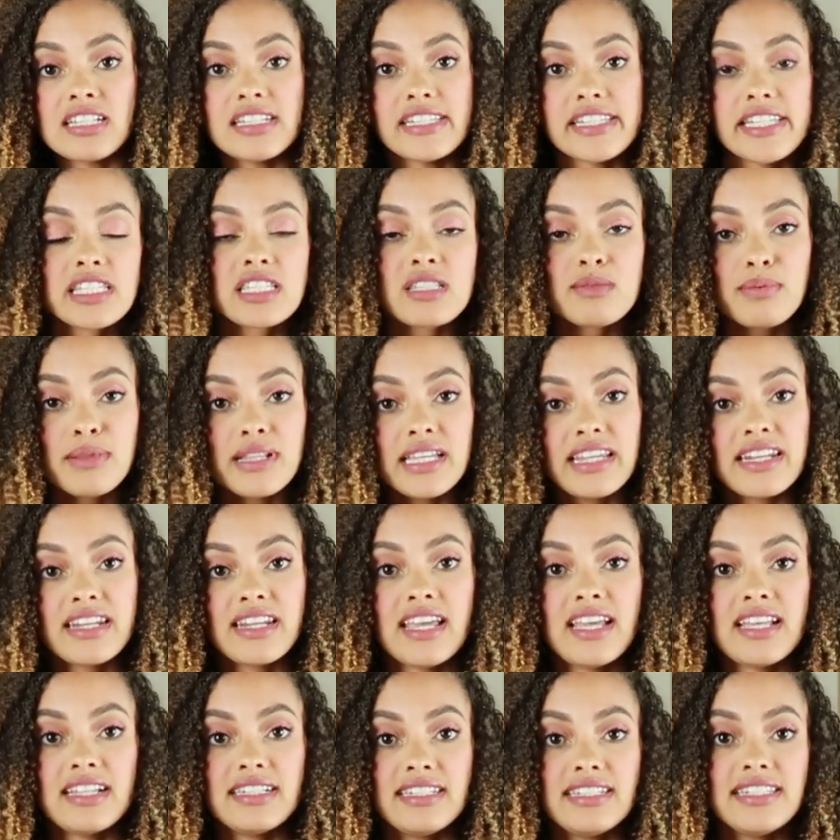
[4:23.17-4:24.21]

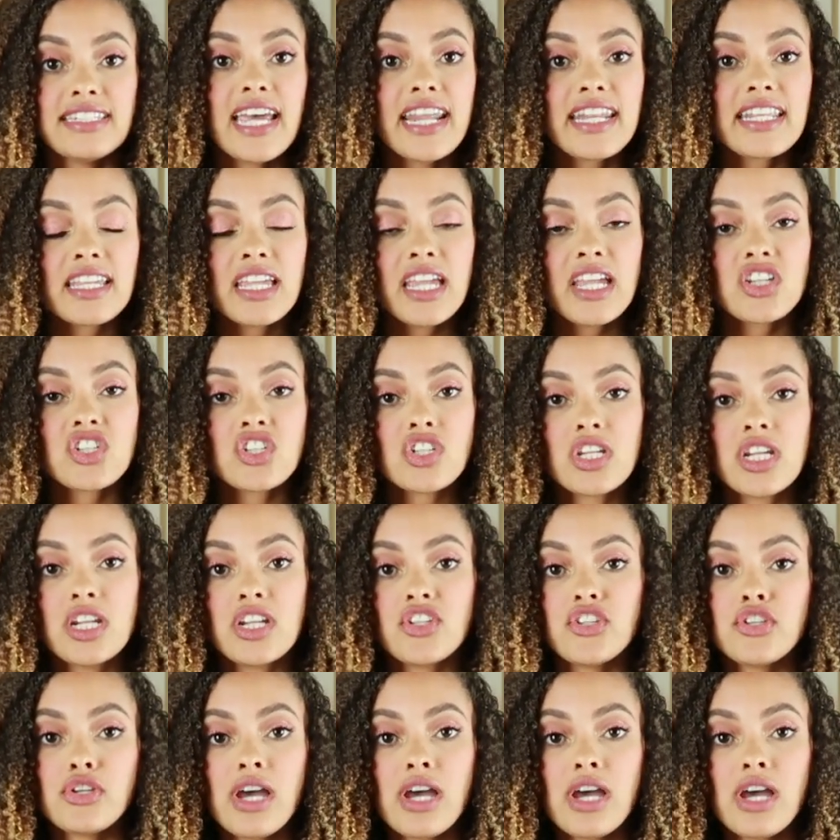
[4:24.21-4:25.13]
discipline, dedication.